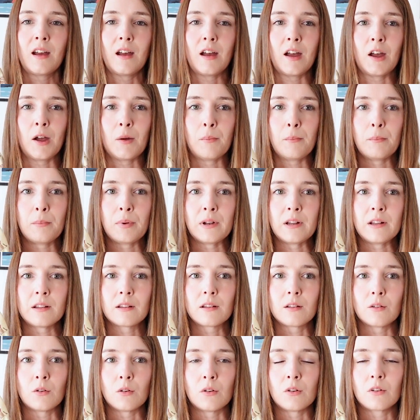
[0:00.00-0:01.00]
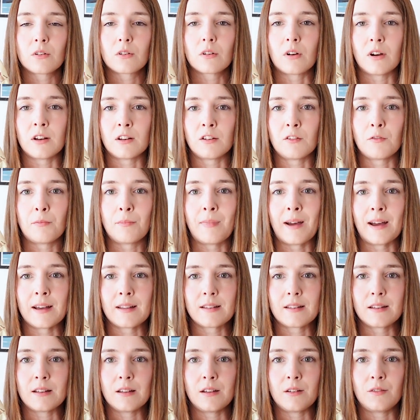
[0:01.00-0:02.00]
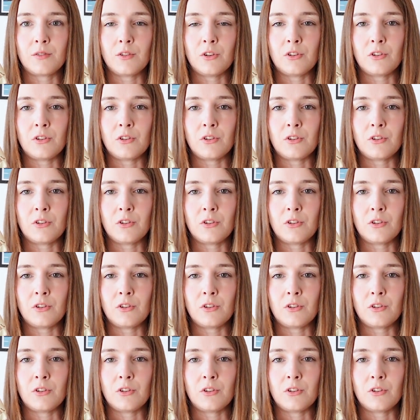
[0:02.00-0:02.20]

um, but it's not kind of massive.